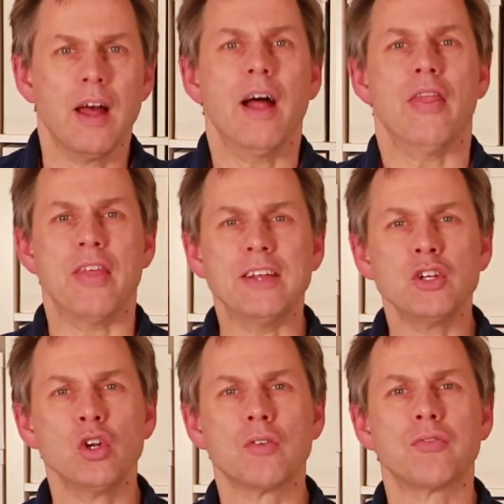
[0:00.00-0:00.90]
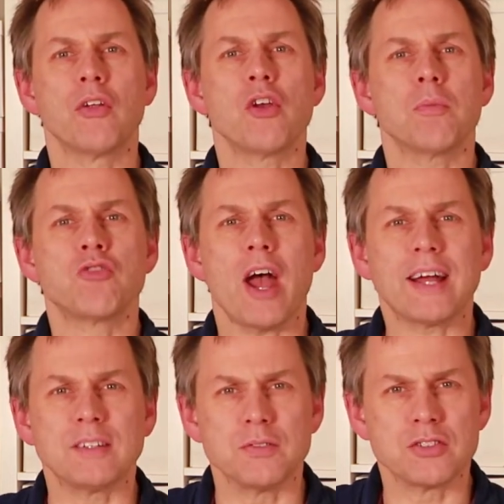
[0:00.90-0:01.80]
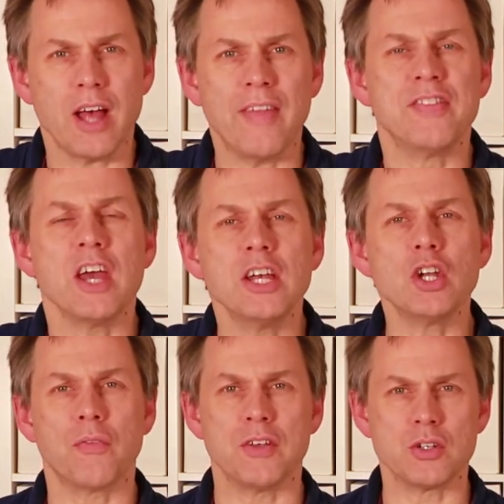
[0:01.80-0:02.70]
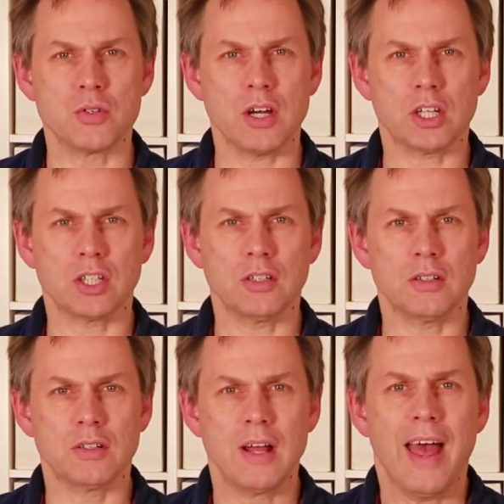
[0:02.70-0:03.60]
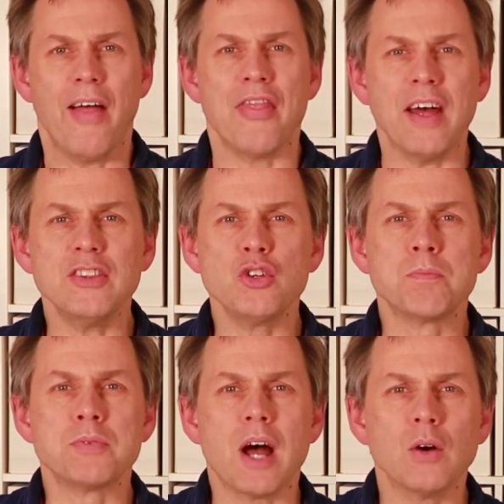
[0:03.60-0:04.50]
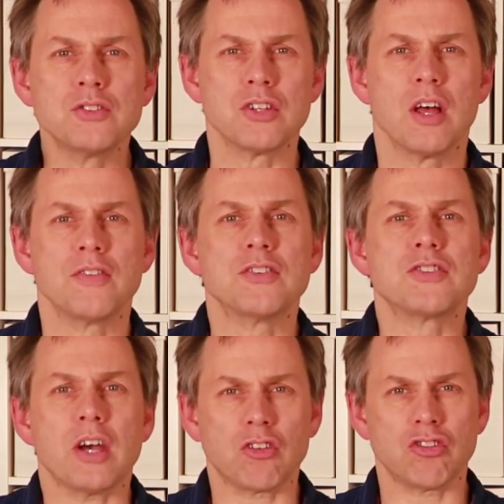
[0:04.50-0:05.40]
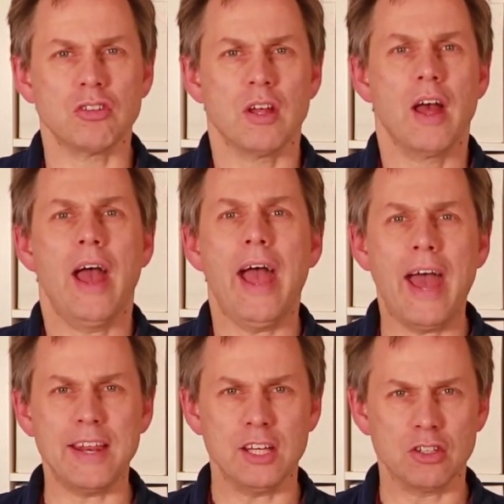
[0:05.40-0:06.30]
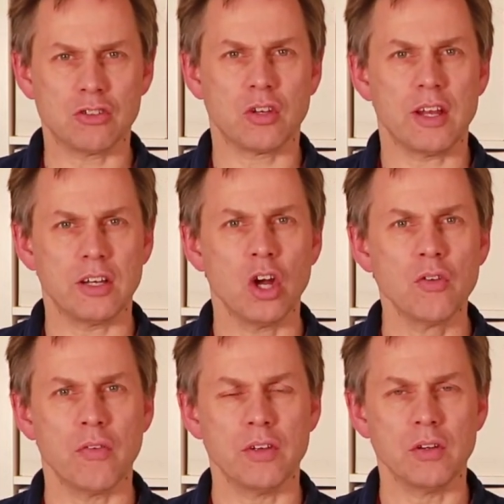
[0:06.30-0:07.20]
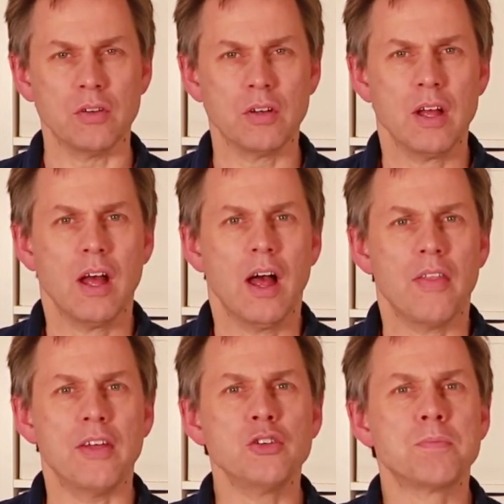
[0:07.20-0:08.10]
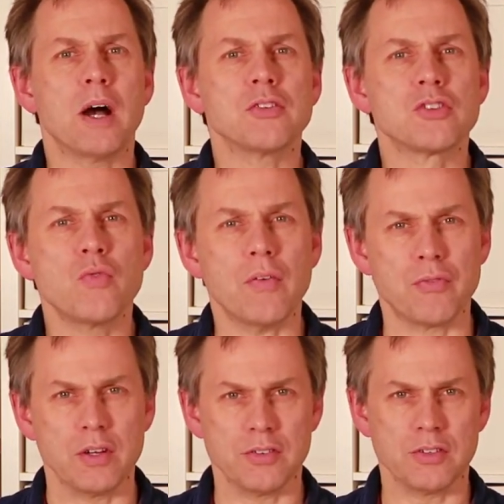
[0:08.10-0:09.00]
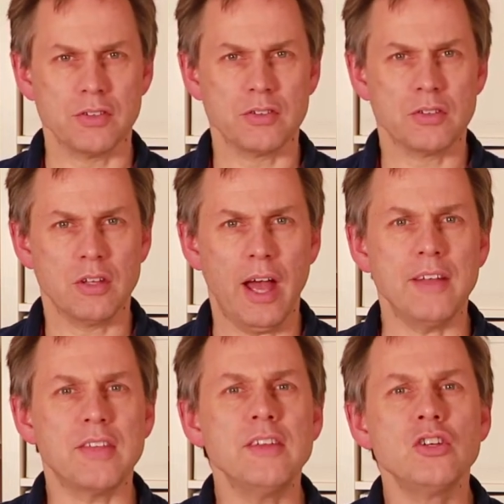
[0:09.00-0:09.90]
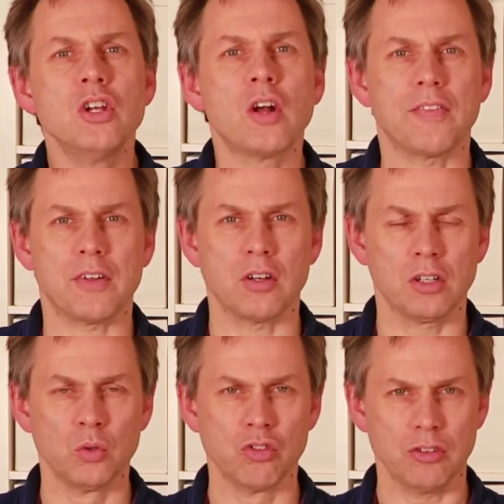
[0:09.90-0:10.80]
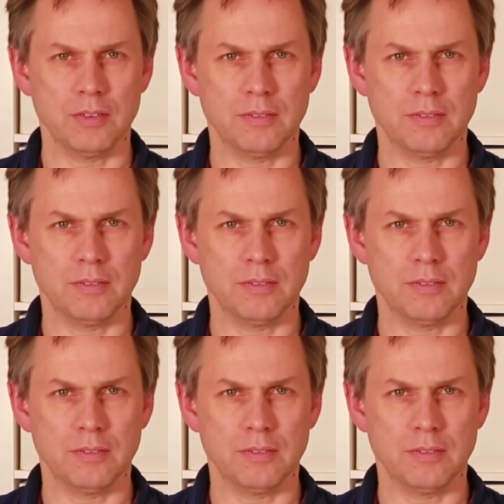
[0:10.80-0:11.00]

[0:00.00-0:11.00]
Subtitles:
Then you look for the objectives at the end of the introduction. Then you browse the section headings to get an overview. Then you browse the references. And then you look at the conclusion.